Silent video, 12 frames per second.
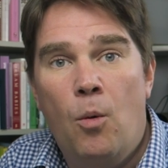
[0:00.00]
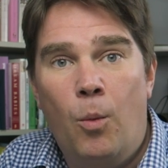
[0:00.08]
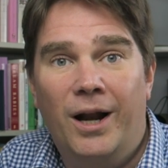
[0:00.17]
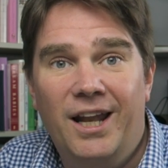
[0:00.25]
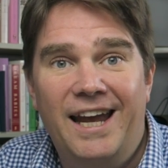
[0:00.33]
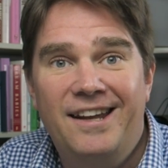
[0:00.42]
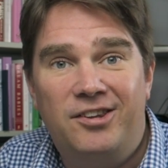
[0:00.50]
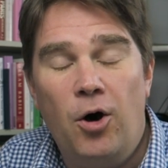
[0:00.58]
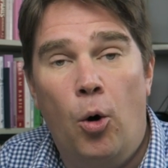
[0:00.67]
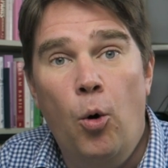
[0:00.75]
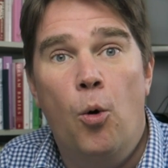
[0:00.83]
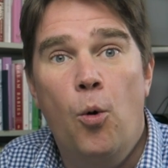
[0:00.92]
Well, it's
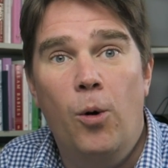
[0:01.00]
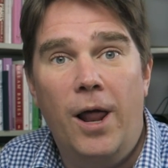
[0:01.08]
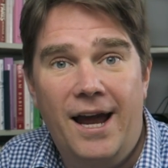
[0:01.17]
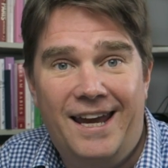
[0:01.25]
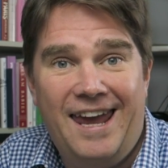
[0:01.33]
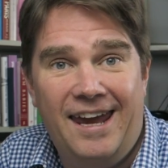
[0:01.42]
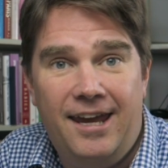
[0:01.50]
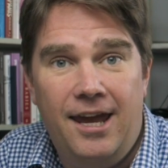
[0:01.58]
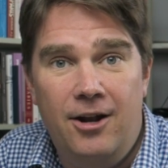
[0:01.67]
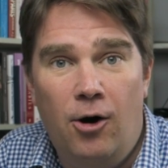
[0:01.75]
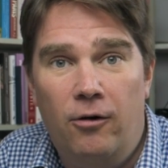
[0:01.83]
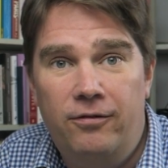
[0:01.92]
all
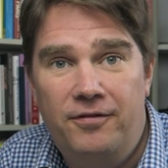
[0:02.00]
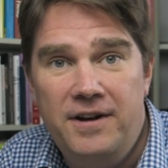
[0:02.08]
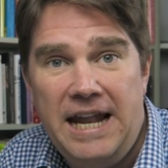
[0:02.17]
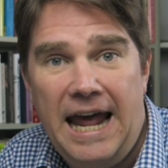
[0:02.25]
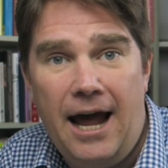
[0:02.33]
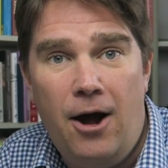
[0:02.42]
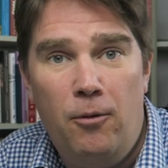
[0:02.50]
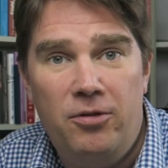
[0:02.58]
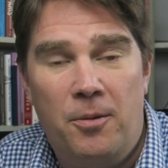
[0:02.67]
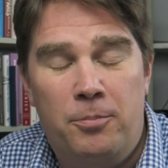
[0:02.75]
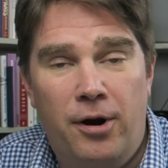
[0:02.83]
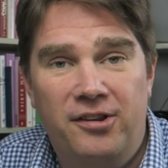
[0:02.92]
kicking off now.
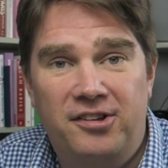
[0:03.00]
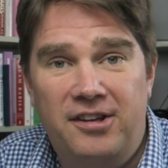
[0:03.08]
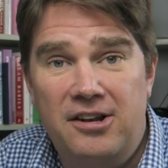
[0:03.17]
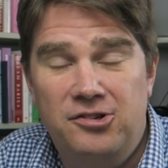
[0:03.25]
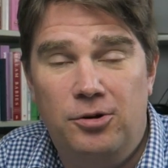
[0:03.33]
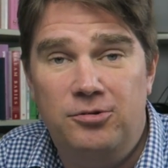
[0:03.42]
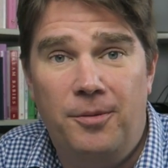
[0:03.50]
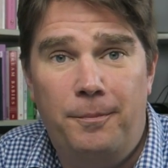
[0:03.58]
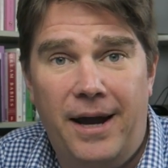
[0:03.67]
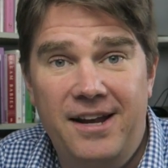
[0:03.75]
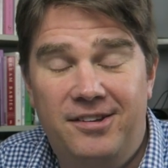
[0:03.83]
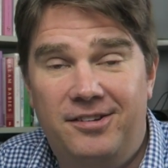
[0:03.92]
The presidential
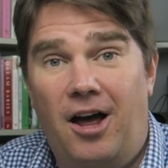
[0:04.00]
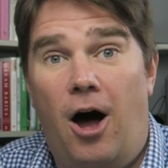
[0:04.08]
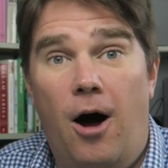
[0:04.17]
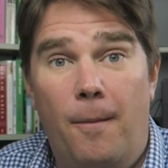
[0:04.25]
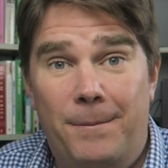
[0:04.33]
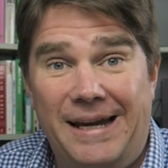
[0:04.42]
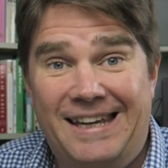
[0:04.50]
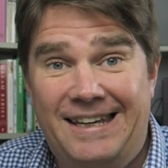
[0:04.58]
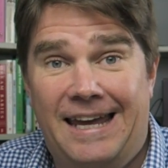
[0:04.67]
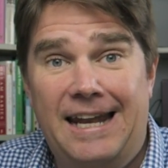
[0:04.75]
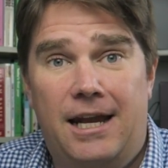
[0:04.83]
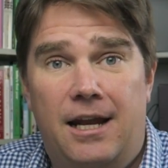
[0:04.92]
debates are
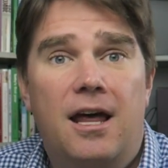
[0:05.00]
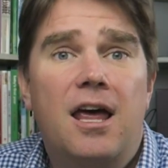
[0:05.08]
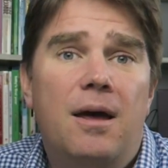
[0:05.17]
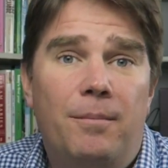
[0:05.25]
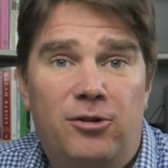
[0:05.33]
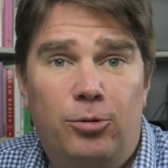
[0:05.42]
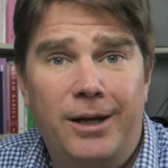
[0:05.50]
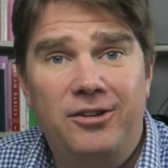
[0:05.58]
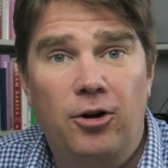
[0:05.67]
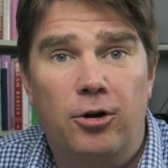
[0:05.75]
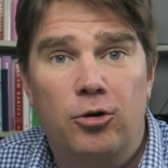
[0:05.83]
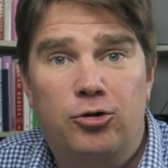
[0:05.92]
beginning between
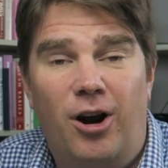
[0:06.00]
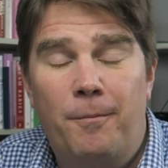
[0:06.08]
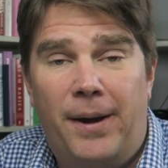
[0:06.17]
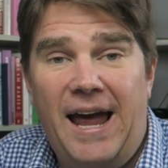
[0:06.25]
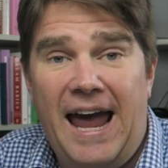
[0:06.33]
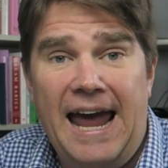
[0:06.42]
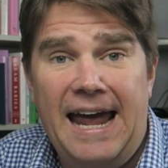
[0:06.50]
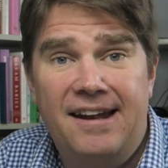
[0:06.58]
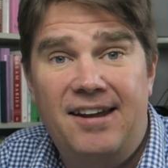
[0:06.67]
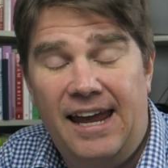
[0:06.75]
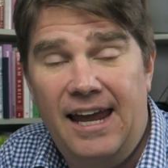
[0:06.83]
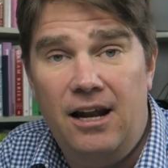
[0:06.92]
Donald Trump
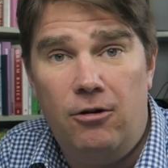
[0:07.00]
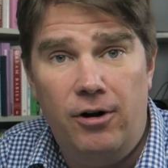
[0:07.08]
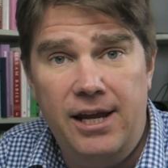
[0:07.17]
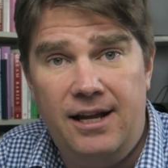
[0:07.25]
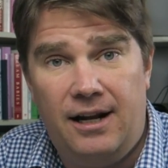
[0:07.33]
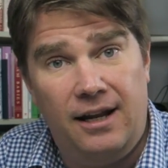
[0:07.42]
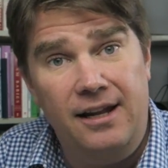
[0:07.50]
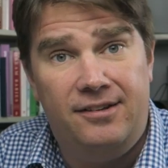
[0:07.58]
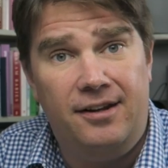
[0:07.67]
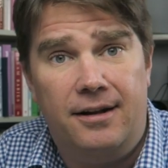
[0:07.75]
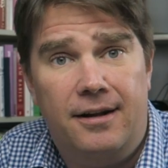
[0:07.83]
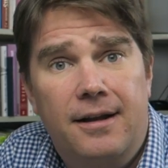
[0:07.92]
and Hillary
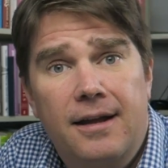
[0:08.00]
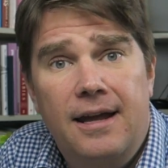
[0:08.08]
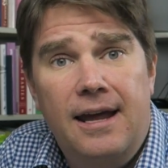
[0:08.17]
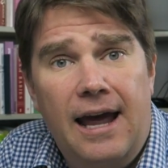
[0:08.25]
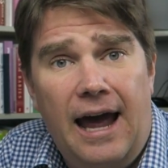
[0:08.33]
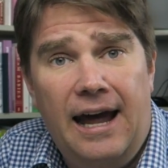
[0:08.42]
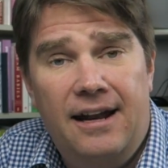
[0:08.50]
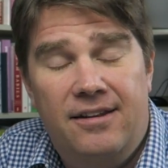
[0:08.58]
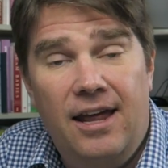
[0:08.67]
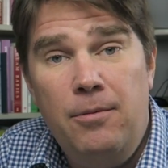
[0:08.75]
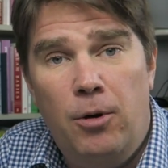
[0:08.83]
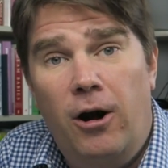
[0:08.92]
Clinton. And
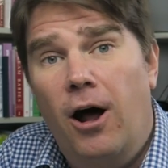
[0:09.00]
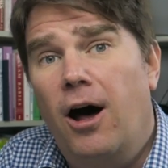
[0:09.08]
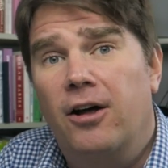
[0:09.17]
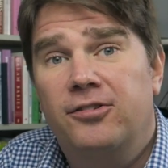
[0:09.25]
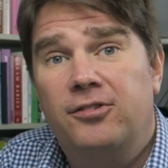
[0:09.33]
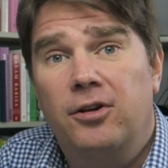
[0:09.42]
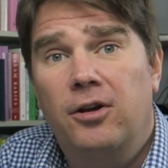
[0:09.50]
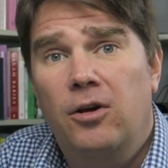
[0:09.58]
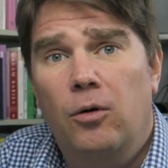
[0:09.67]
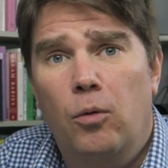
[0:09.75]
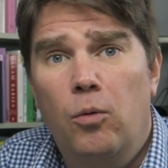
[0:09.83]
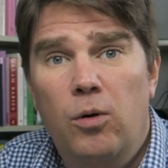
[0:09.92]
they were asked
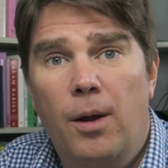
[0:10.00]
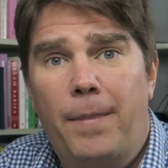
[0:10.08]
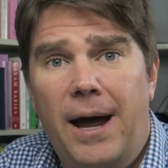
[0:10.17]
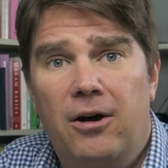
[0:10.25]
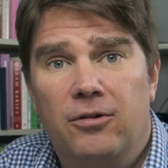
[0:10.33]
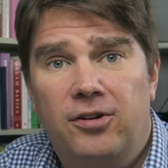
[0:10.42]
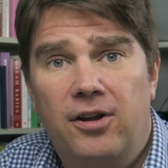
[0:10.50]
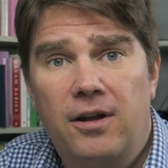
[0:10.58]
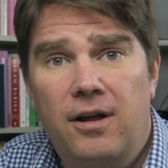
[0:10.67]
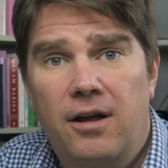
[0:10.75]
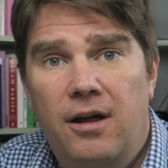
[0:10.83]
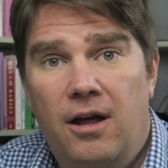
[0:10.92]
all about
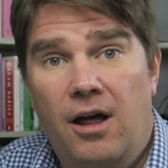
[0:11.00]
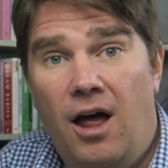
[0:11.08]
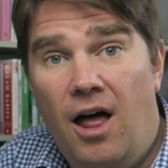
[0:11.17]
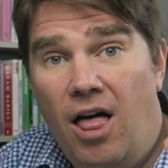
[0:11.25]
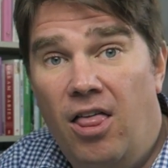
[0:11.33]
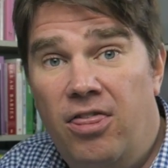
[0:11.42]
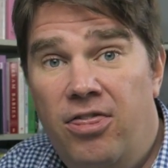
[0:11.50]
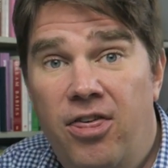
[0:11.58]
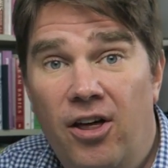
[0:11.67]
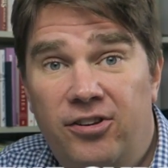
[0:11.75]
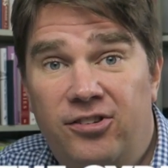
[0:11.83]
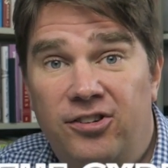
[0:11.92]

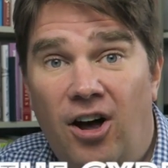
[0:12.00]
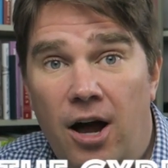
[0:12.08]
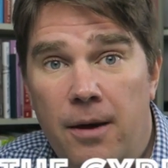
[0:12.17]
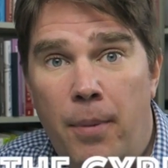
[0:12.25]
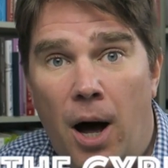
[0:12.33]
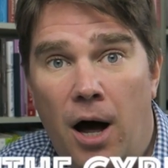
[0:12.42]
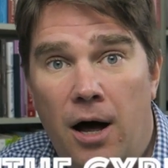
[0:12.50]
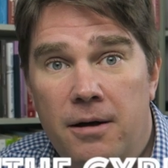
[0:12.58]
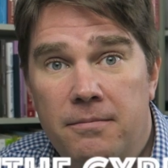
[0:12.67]
the cyber.